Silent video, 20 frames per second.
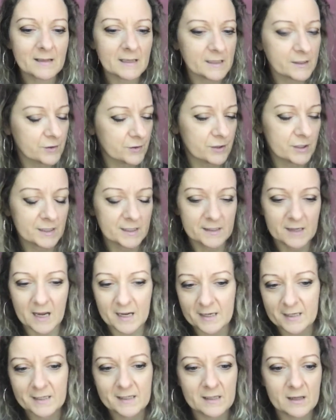Things are just
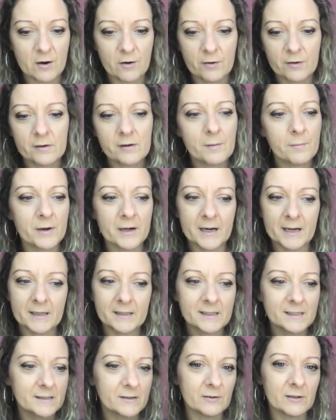kind of slow, but
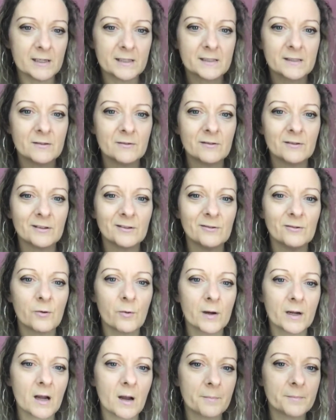I'd still like to do a little
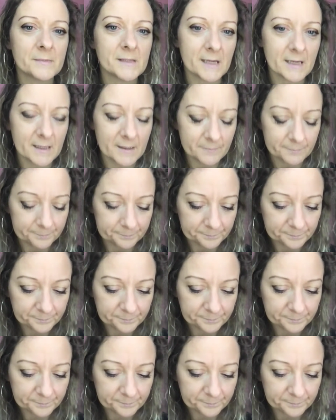quick update